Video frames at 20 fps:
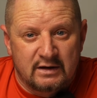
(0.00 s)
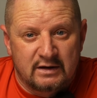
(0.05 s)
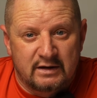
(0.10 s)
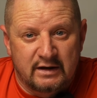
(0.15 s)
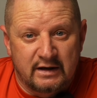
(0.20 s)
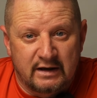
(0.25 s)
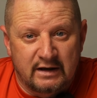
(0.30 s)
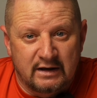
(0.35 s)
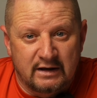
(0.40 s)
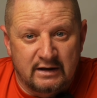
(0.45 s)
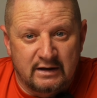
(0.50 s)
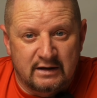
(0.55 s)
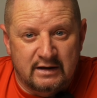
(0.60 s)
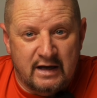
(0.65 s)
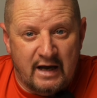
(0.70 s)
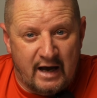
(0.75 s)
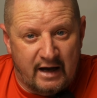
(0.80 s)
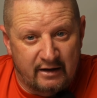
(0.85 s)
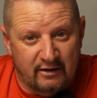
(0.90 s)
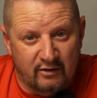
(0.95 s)
The
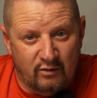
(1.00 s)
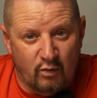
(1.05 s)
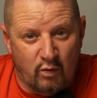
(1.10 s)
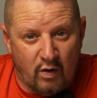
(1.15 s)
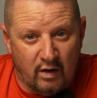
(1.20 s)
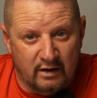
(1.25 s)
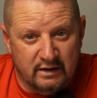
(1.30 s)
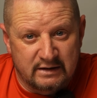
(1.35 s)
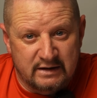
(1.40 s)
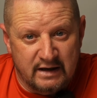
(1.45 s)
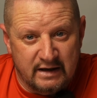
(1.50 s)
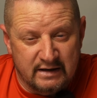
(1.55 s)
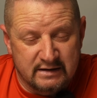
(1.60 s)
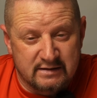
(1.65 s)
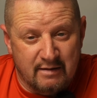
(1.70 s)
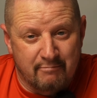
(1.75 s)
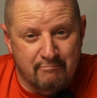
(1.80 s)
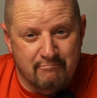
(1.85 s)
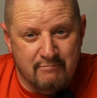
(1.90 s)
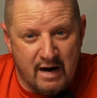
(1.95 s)
Canon 1D is
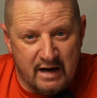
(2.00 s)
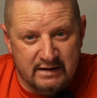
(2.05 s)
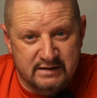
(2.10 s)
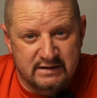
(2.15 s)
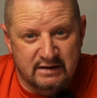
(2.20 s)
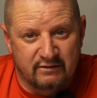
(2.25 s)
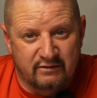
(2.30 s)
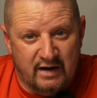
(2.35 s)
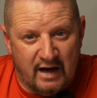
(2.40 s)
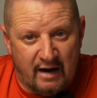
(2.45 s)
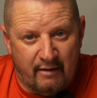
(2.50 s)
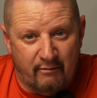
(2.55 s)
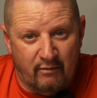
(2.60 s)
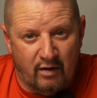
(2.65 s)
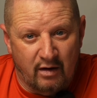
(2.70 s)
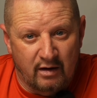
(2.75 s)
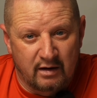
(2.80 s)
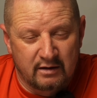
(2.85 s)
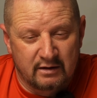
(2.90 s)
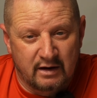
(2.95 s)
a massive
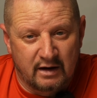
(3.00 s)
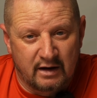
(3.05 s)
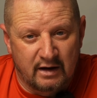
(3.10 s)
camera.